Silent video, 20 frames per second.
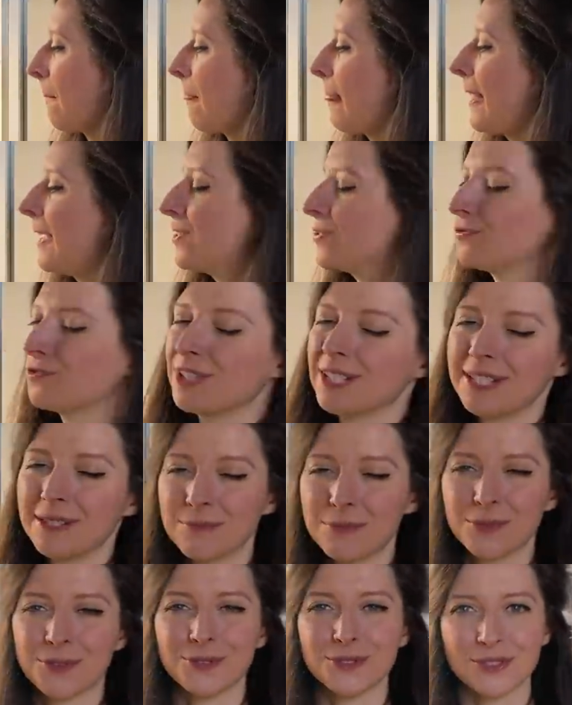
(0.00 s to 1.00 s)
it's really
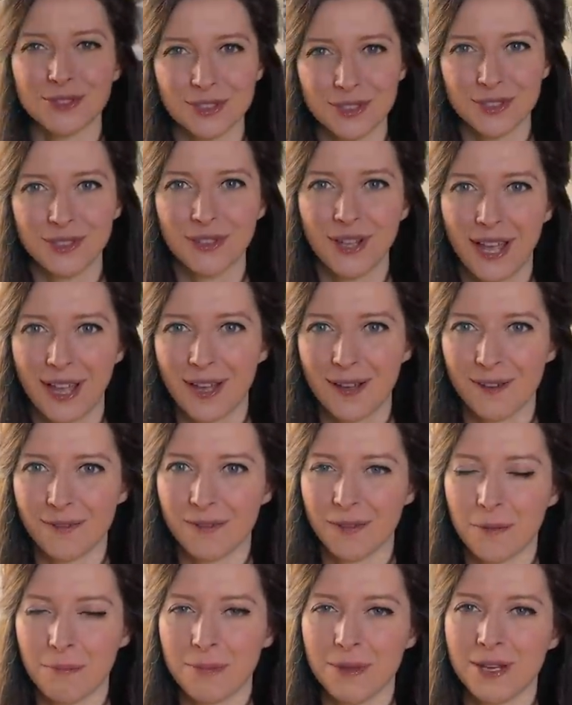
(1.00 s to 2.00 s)
important to have
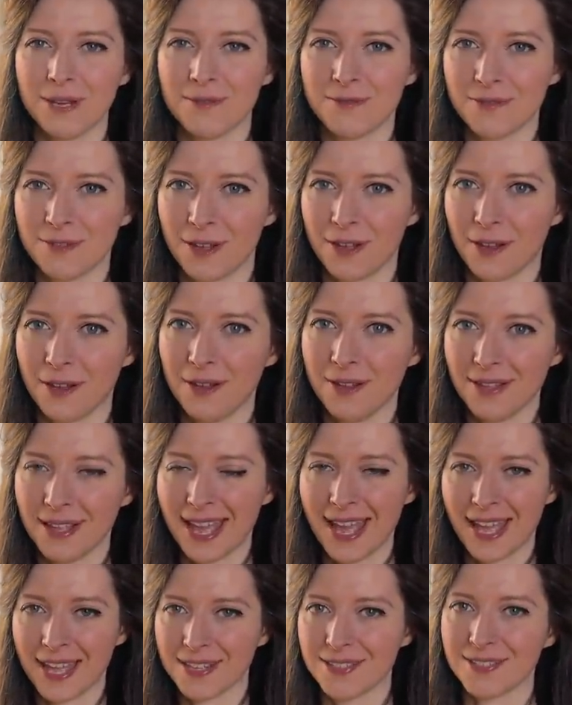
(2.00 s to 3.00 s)
a bit of a
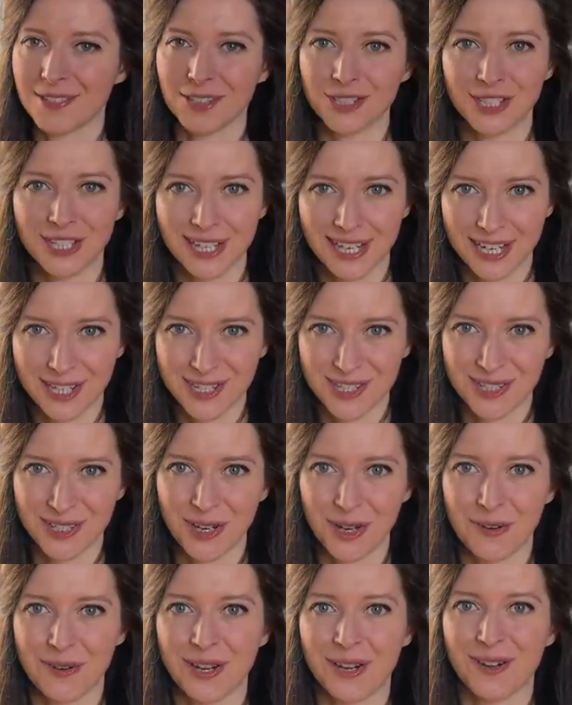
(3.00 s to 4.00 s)
air circulation
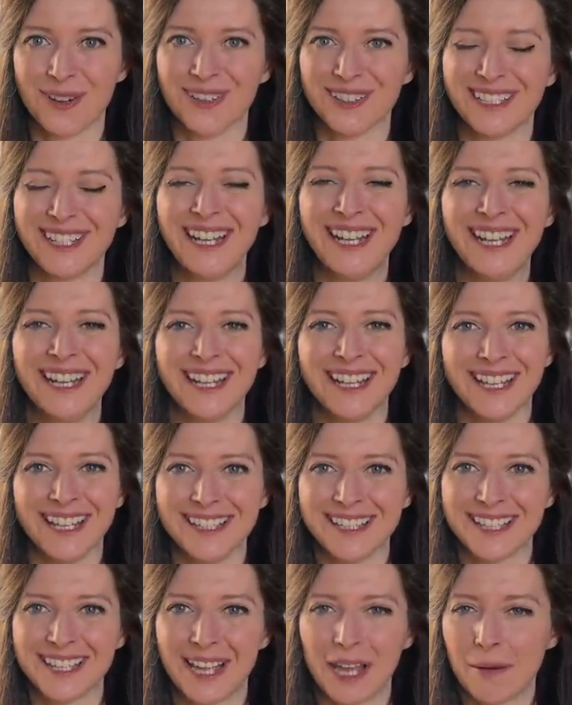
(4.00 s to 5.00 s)
going on
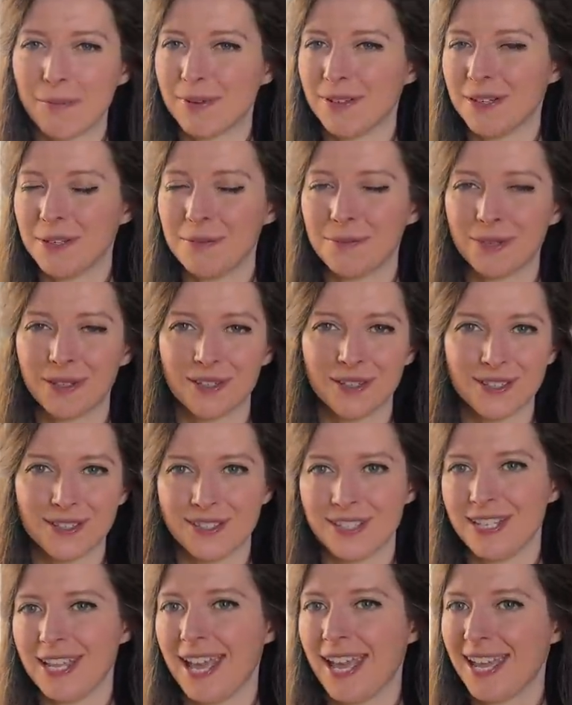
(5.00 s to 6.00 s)
in the cabinet because
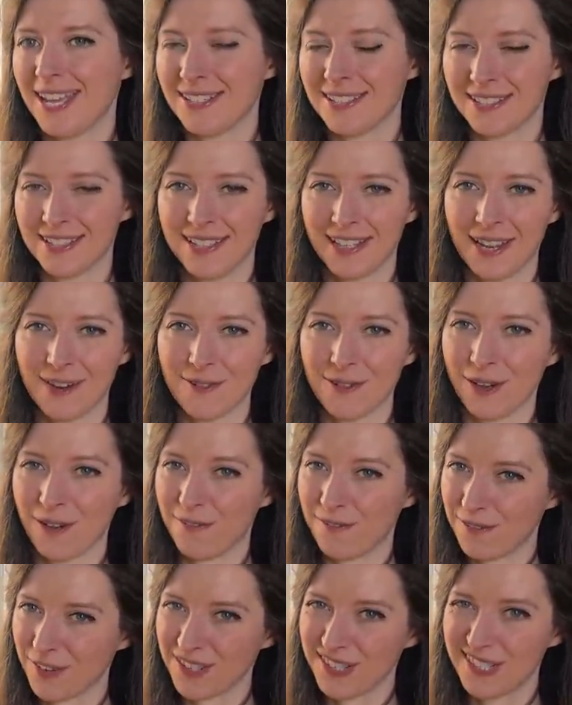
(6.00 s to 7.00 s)
the air is going to get really
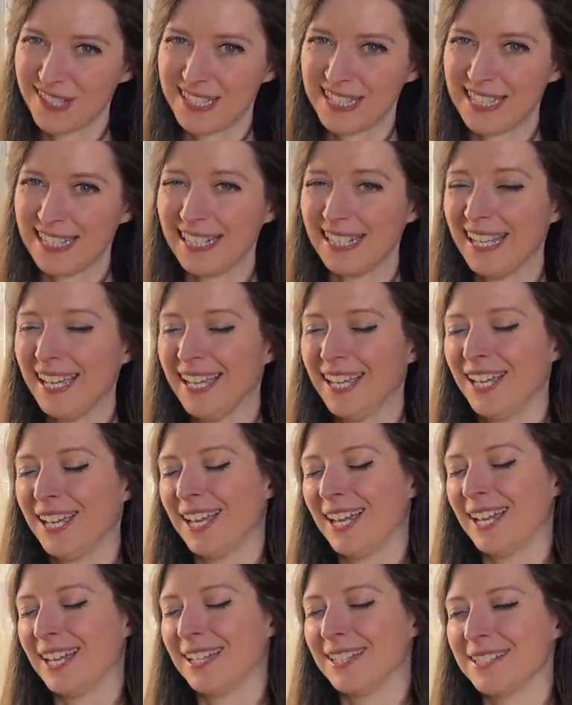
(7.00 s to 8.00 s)
fusty
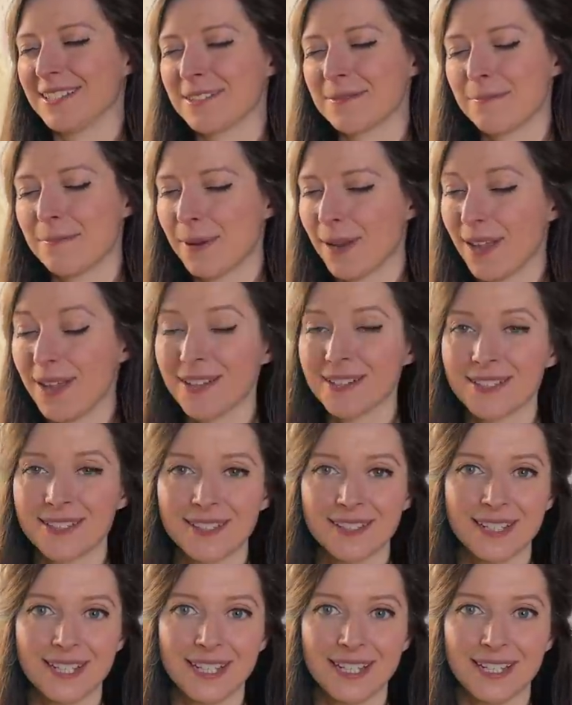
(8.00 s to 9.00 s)
and plants
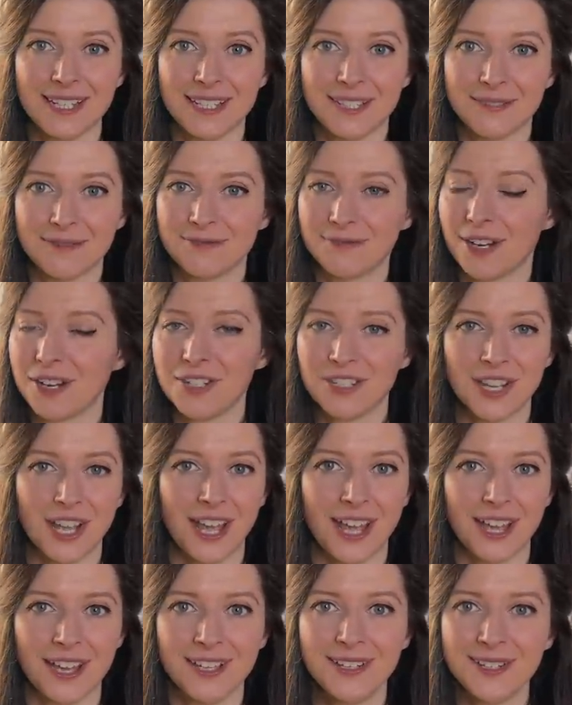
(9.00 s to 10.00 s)
need fresh
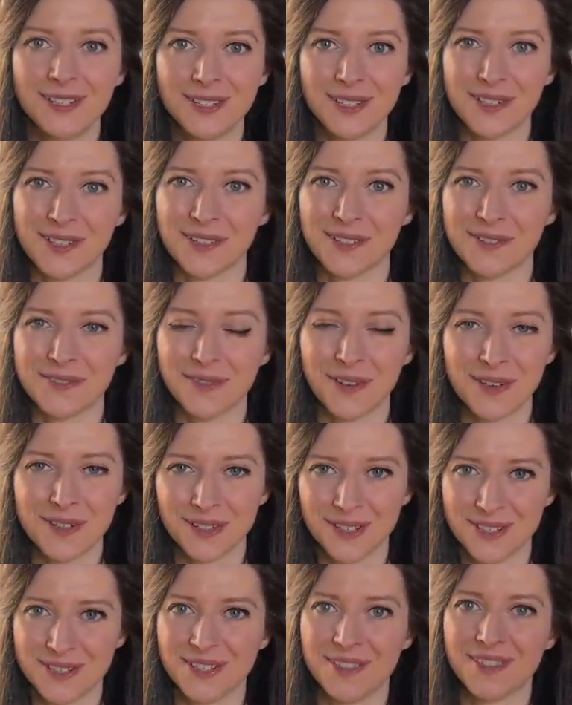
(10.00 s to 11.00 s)
air to
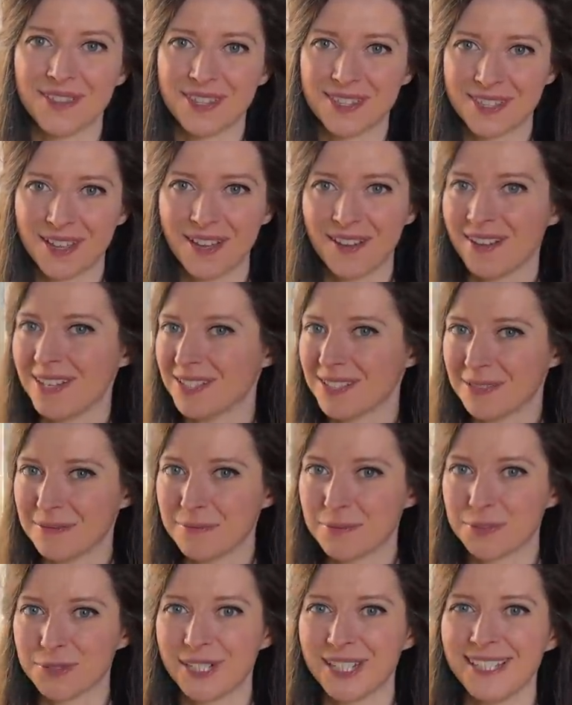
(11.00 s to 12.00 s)
photosynthesize
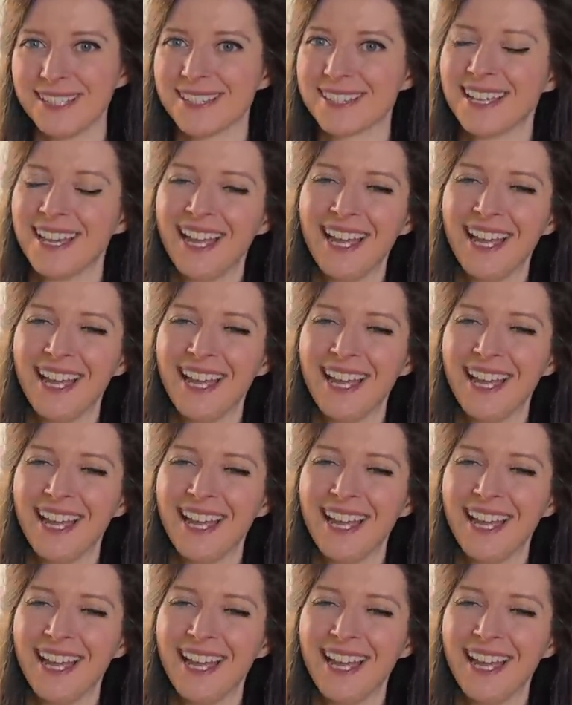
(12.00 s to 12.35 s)
and breathe.